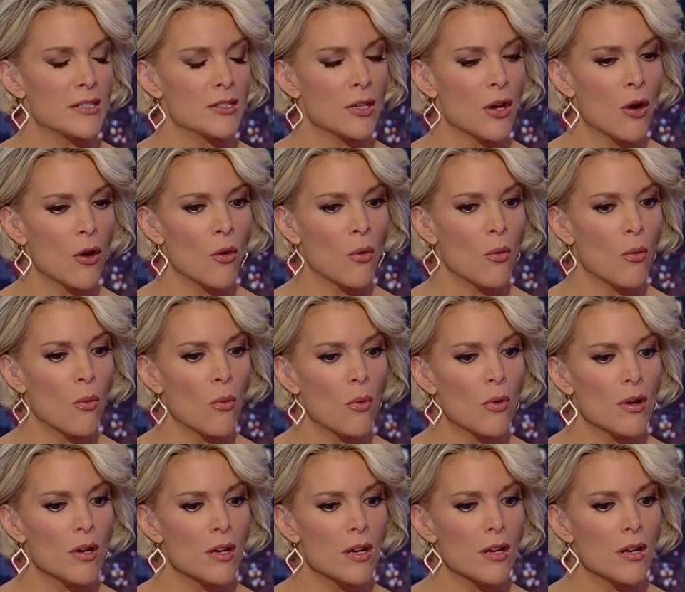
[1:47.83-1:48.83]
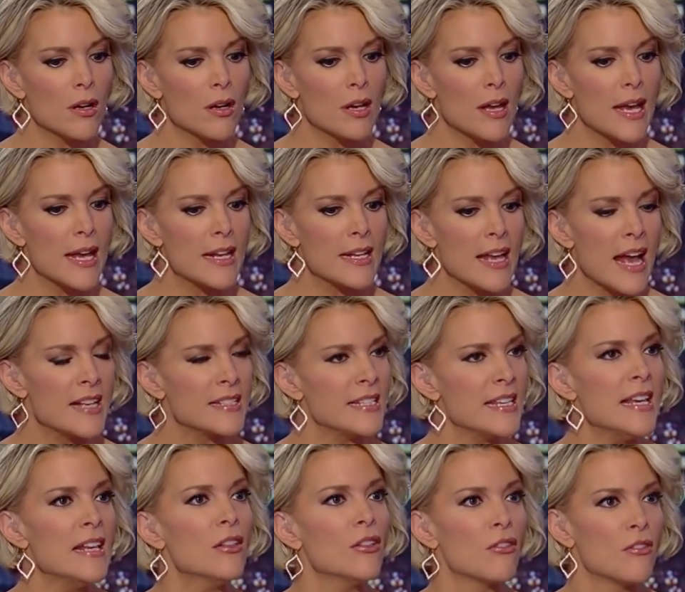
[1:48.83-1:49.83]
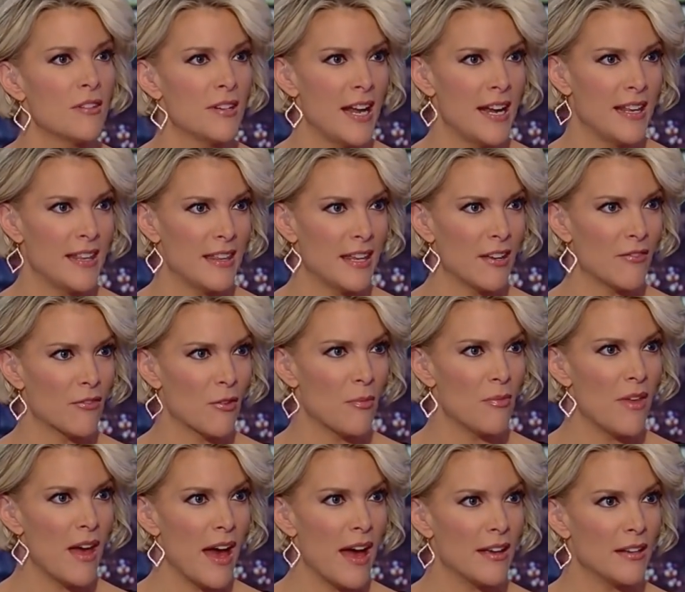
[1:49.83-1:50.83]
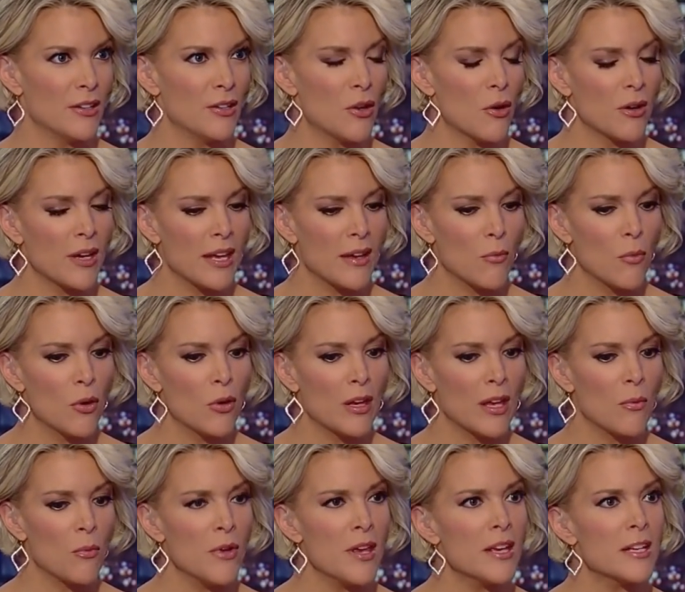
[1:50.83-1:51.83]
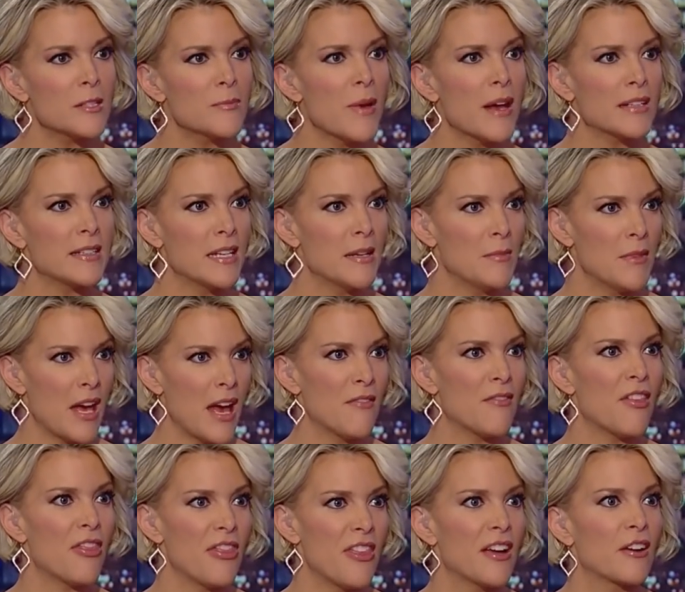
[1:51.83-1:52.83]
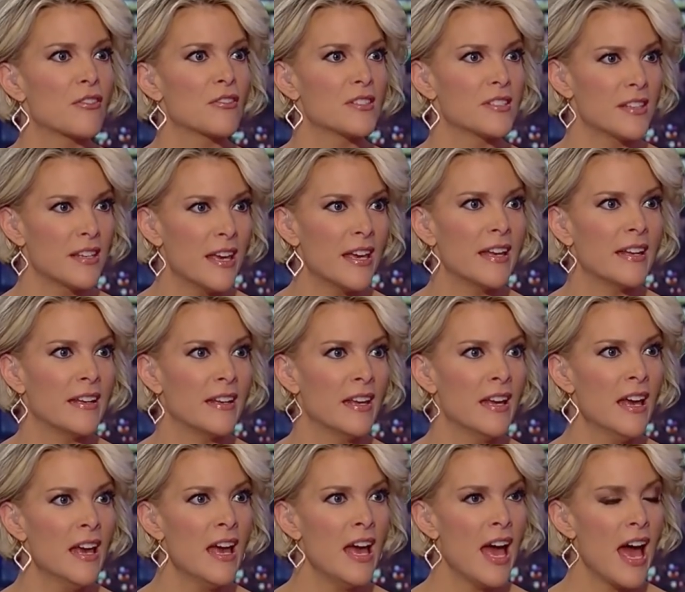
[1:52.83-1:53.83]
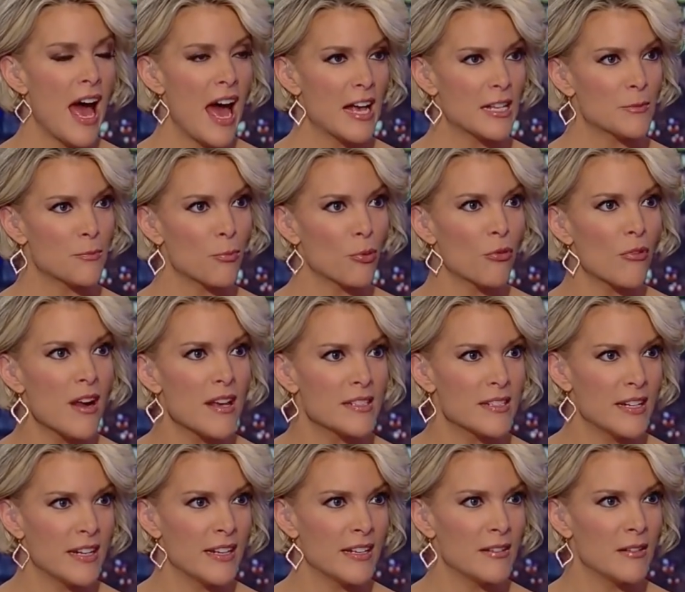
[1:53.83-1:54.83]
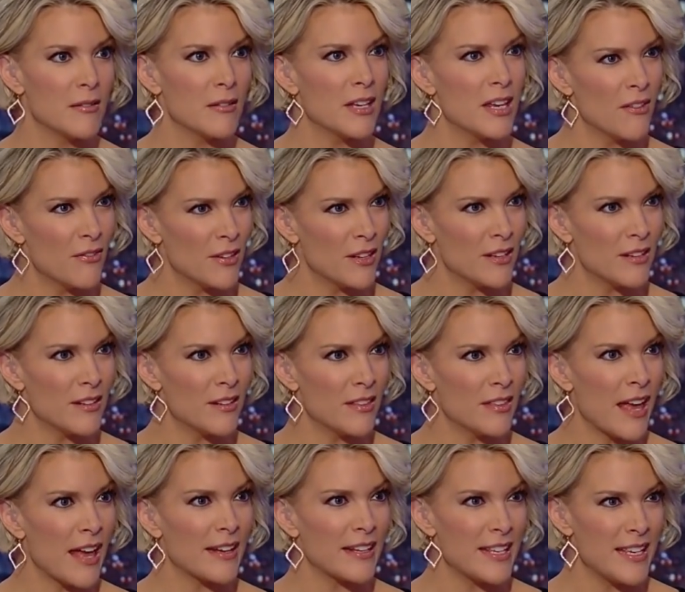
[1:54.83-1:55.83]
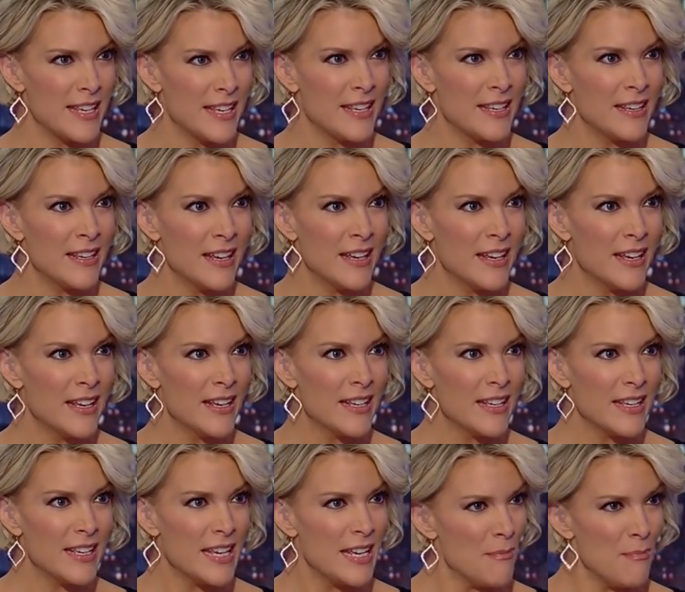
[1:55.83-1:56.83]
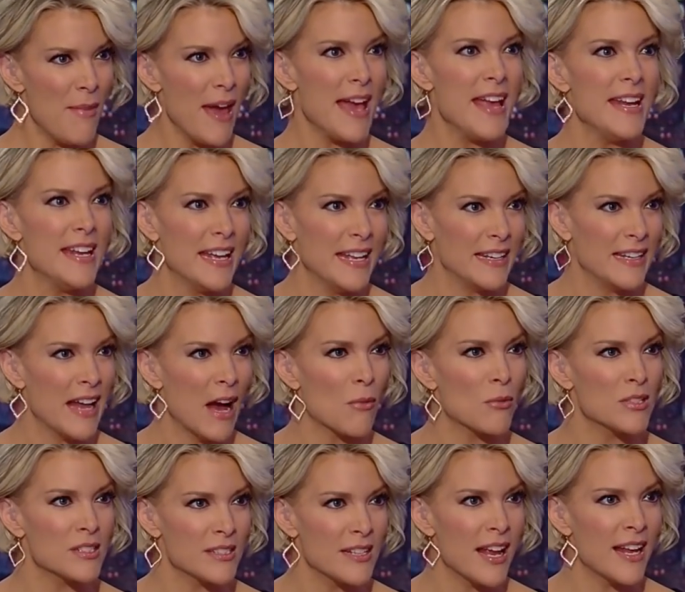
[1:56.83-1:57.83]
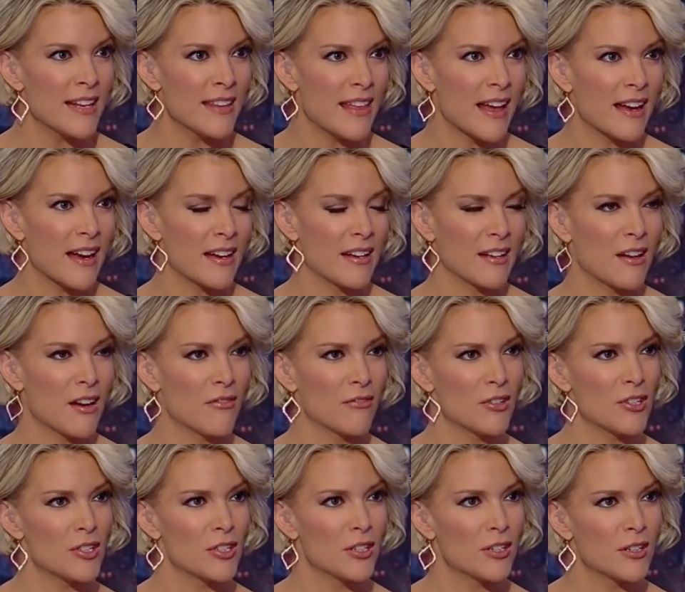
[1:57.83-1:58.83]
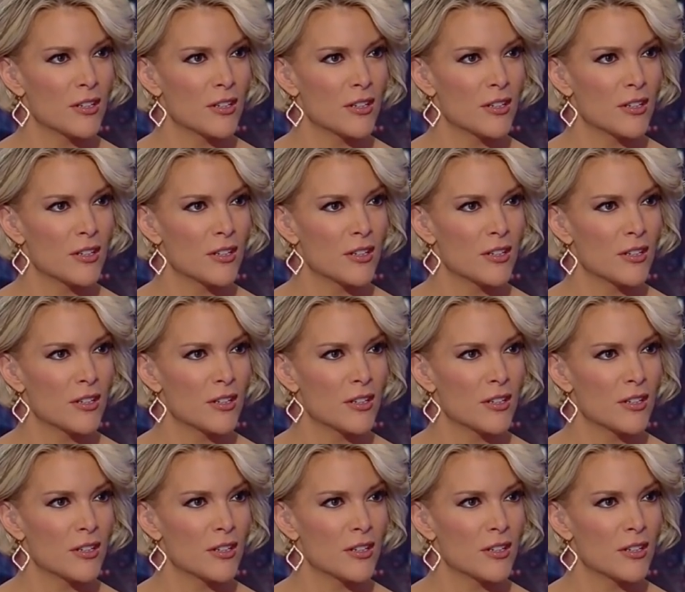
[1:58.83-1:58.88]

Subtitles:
So has he learned anything from that? You know, can we expect him to have a thicker skin as president, given that he made it, notwithstanding that kind of coverage?